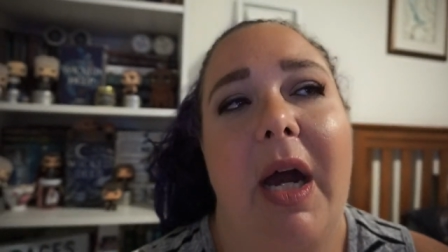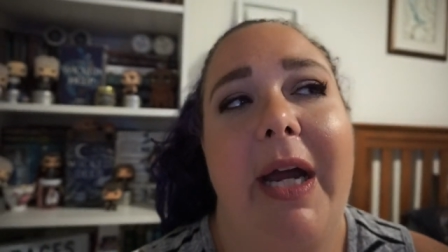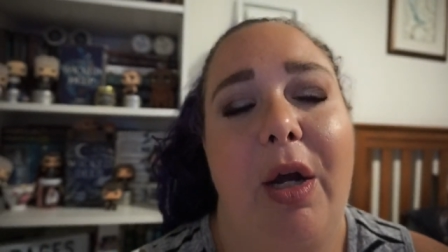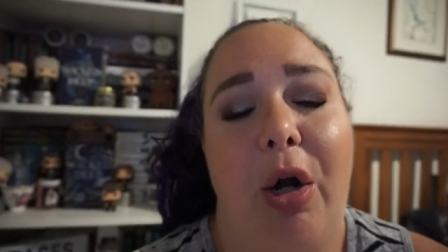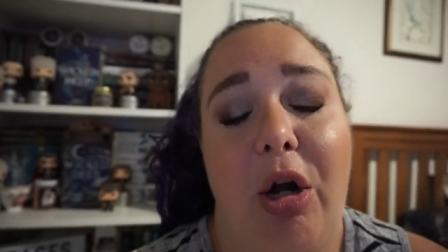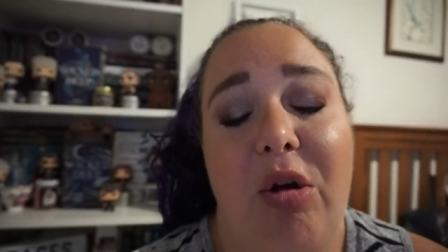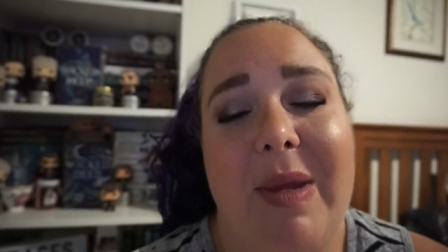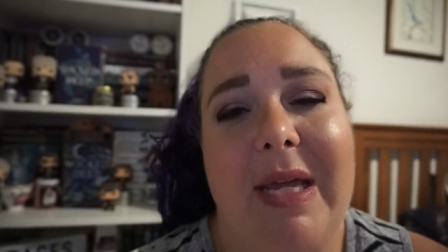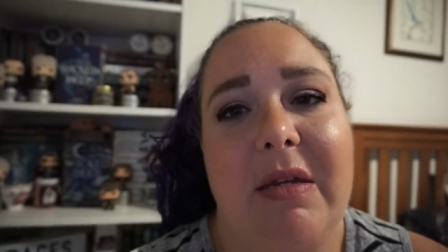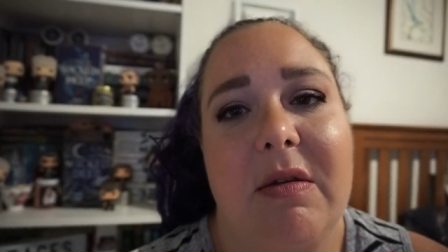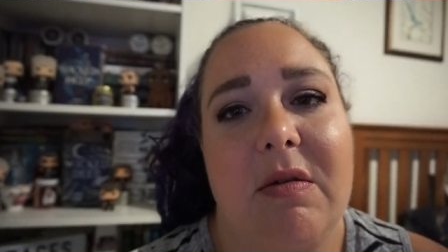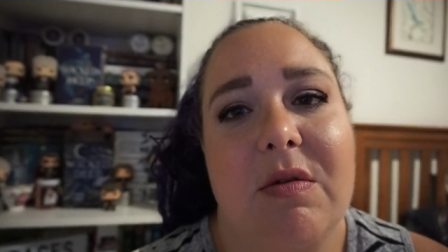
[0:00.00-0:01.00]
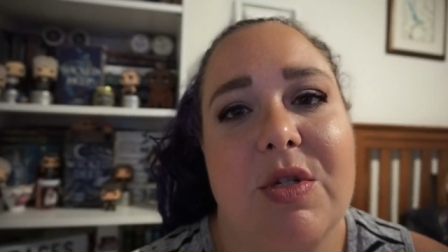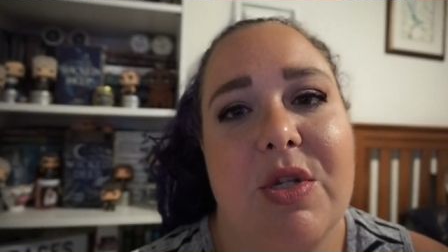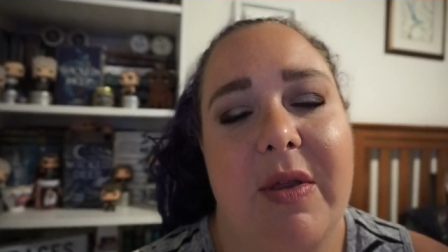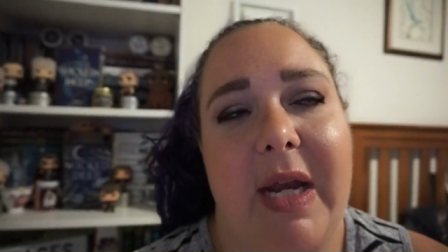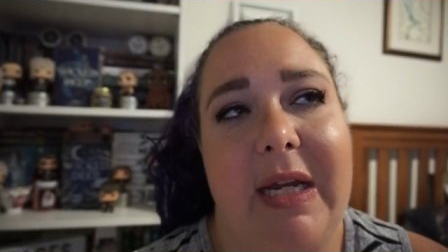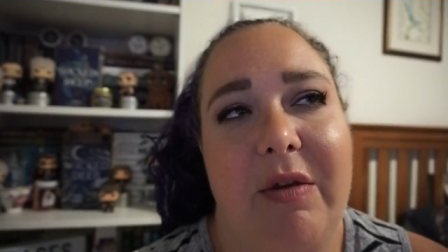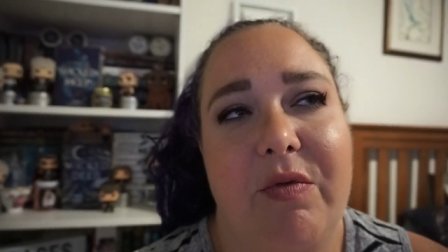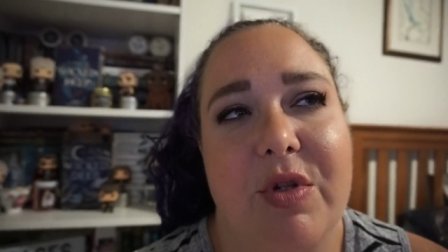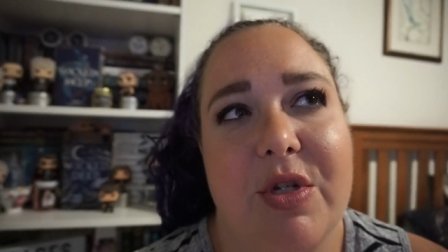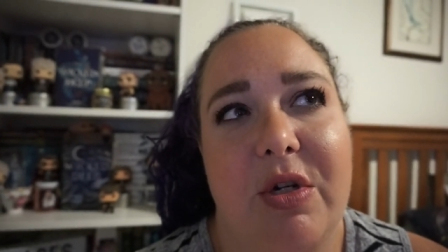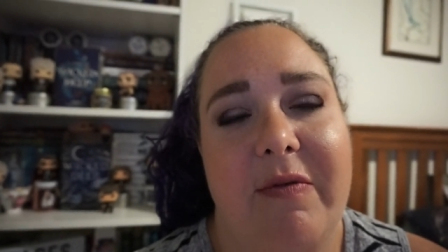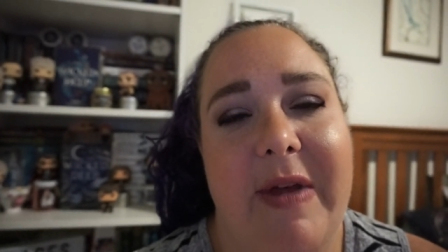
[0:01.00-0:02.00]
I hermit so that I can
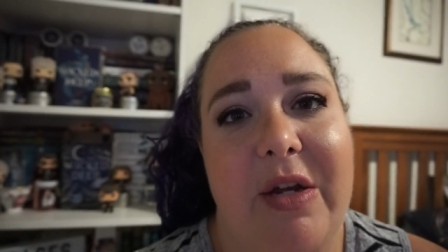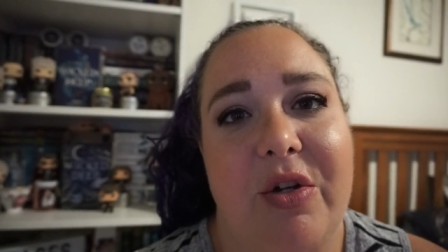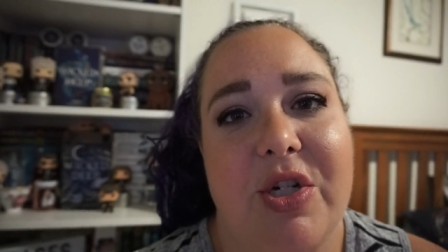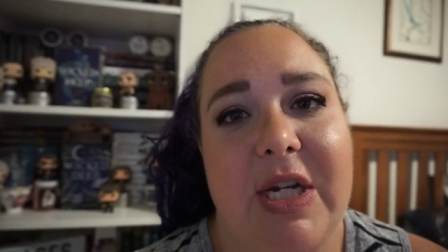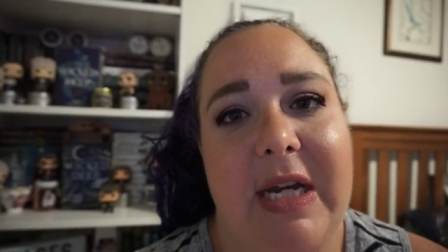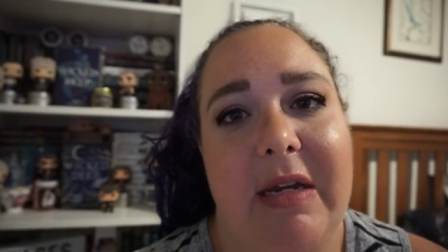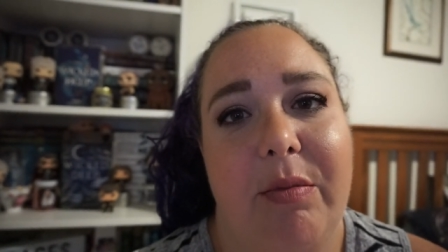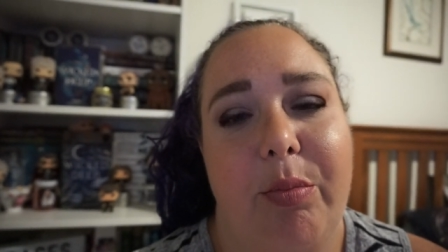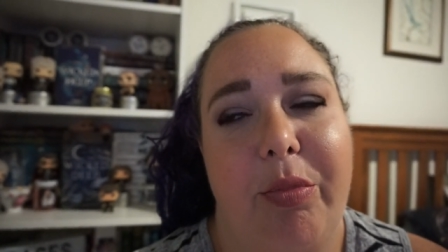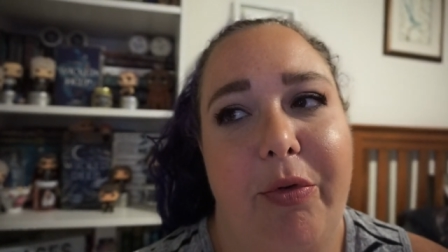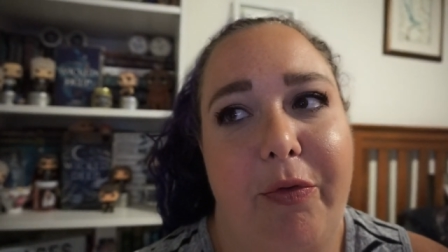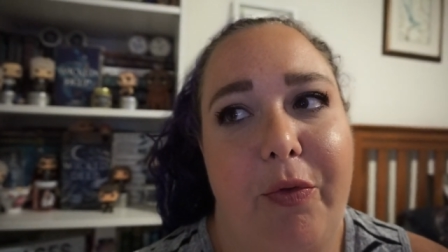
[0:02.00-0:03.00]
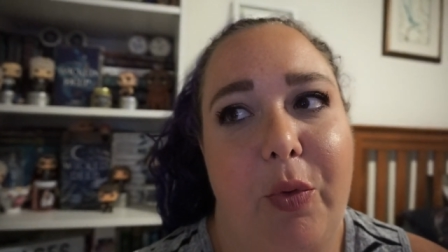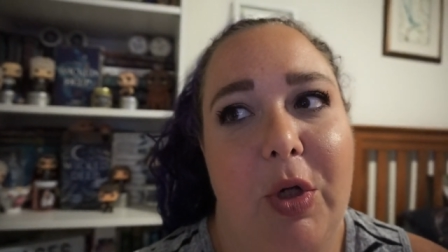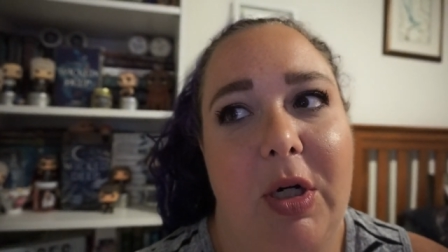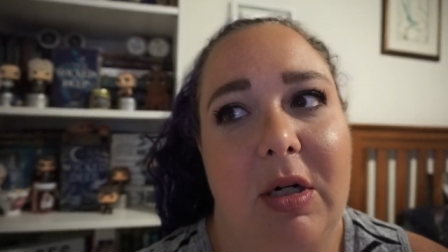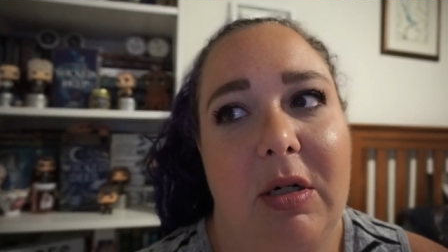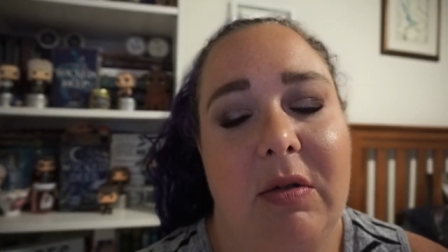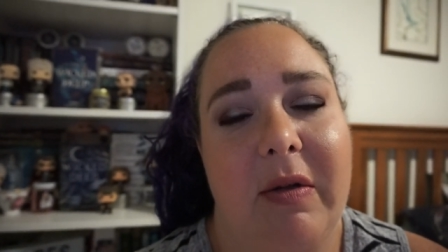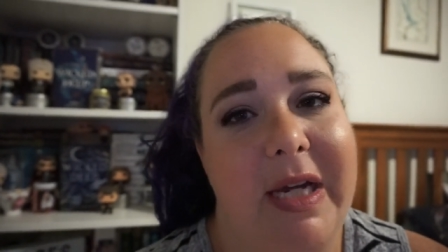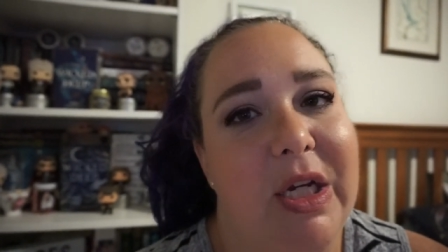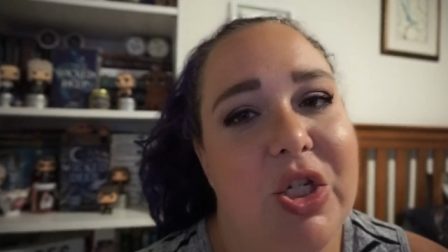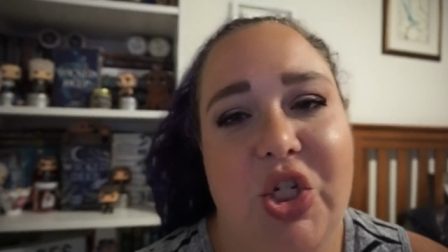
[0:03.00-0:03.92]
reserve energy before like